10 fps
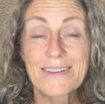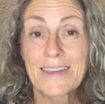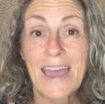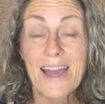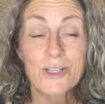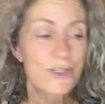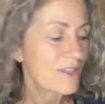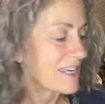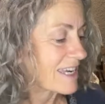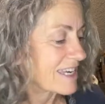
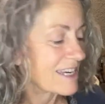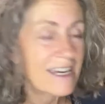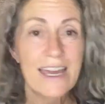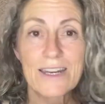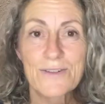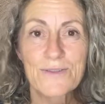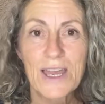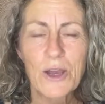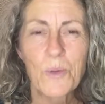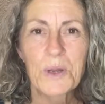actually getting
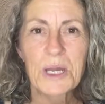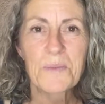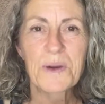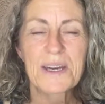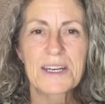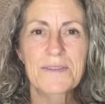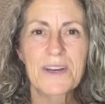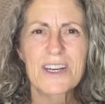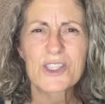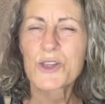I opened up
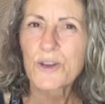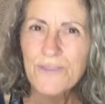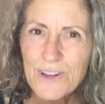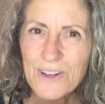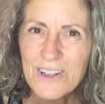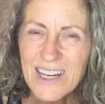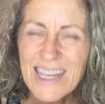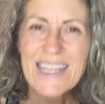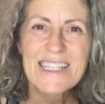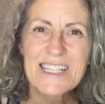a server
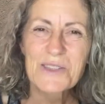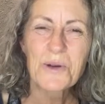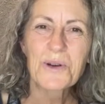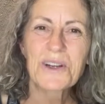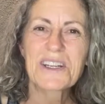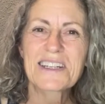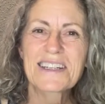in Discord.